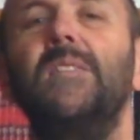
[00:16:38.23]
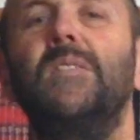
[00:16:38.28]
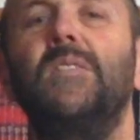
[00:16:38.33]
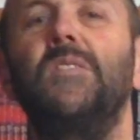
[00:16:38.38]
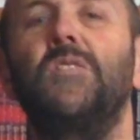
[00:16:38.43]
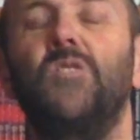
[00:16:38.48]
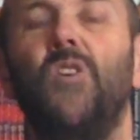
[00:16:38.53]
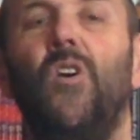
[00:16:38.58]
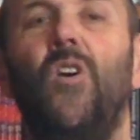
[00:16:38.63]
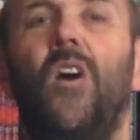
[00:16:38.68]

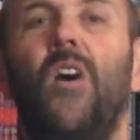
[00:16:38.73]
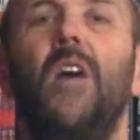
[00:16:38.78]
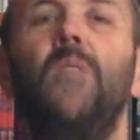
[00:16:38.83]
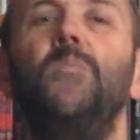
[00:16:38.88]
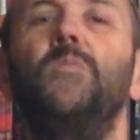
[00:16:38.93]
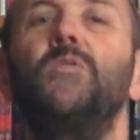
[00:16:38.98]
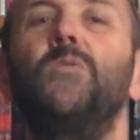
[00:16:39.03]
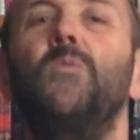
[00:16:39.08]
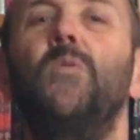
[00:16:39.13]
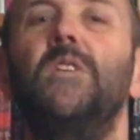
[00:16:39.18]
The
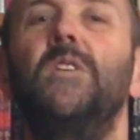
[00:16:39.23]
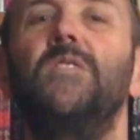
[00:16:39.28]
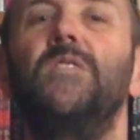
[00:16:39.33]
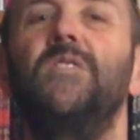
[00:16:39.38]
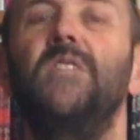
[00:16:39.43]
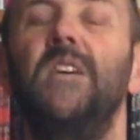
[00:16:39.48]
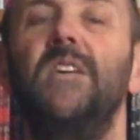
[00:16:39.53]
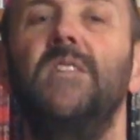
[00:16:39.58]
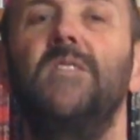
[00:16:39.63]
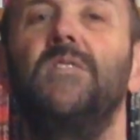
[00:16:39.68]
times where he
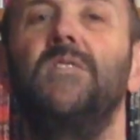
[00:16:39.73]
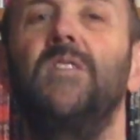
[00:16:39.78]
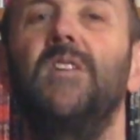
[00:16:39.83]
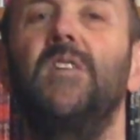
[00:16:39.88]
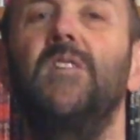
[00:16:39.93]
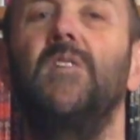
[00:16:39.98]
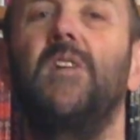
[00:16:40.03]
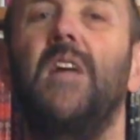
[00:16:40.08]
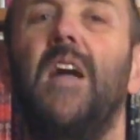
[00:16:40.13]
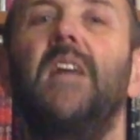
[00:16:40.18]
says
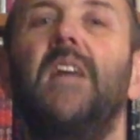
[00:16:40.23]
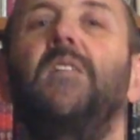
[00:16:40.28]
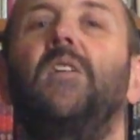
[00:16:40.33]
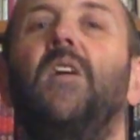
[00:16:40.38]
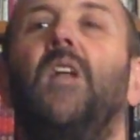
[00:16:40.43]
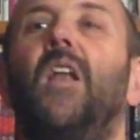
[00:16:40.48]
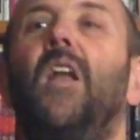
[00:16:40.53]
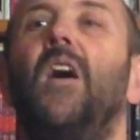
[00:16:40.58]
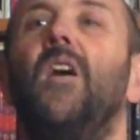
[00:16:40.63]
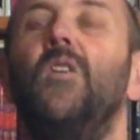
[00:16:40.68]
that you can
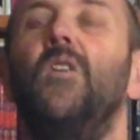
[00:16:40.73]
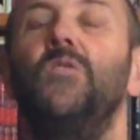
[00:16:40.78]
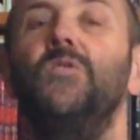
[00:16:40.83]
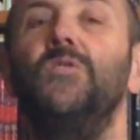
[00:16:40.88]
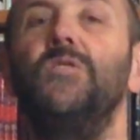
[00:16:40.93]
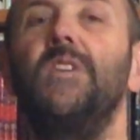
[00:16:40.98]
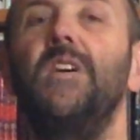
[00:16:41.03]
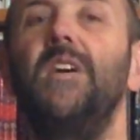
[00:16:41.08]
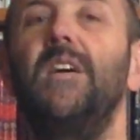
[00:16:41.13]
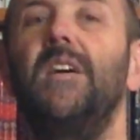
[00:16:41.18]

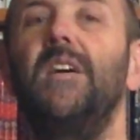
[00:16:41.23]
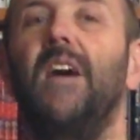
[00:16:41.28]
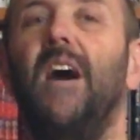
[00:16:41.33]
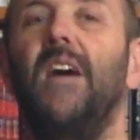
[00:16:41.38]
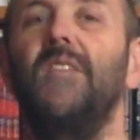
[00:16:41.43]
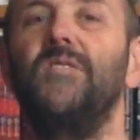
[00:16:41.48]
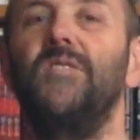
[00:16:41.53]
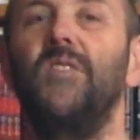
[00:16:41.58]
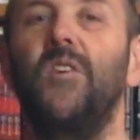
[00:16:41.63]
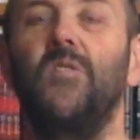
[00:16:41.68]
close
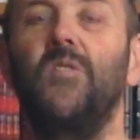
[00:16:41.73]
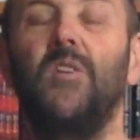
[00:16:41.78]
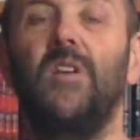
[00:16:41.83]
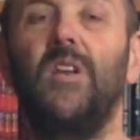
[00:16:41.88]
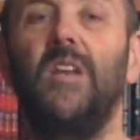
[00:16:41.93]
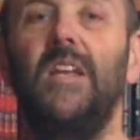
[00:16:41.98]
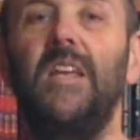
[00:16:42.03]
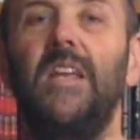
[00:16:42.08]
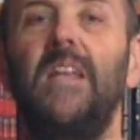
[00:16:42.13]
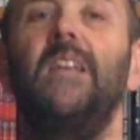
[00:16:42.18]
are so
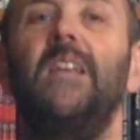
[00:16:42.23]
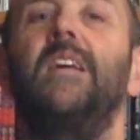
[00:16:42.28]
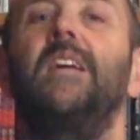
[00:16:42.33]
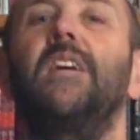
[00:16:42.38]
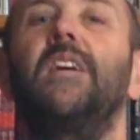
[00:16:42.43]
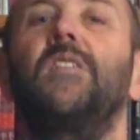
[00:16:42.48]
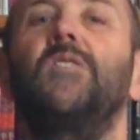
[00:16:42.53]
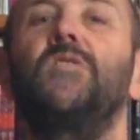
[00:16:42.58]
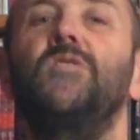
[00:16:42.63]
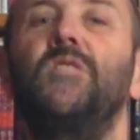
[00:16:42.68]

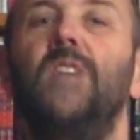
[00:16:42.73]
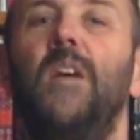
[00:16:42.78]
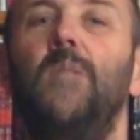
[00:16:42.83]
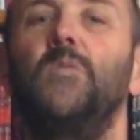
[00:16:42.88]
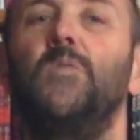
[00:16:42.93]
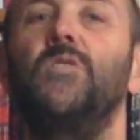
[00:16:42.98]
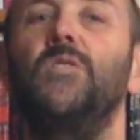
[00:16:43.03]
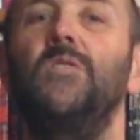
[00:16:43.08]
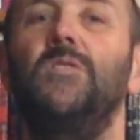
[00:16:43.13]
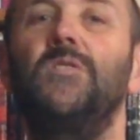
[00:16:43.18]
clearly
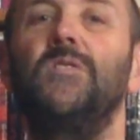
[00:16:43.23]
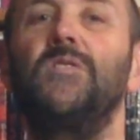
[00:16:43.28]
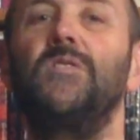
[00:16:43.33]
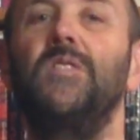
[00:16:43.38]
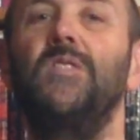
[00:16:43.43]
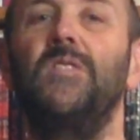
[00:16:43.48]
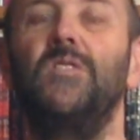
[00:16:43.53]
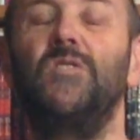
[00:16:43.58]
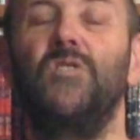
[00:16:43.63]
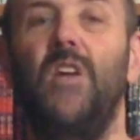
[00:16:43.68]
exceptions
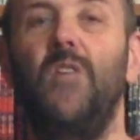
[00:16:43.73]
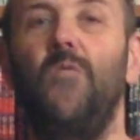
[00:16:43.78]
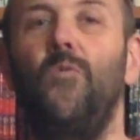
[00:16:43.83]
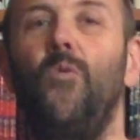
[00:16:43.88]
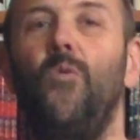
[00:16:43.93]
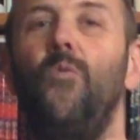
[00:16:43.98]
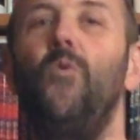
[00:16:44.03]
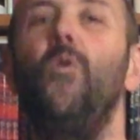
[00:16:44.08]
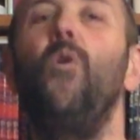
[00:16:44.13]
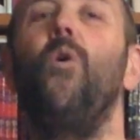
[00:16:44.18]
to the
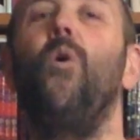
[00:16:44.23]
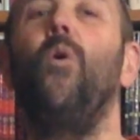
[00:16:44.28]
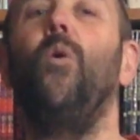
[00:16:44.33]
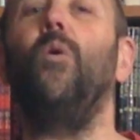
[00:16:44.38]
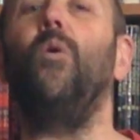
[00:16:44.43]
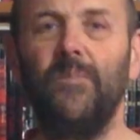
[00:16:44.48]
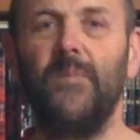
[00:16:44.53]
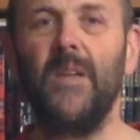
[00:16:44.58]
general rule.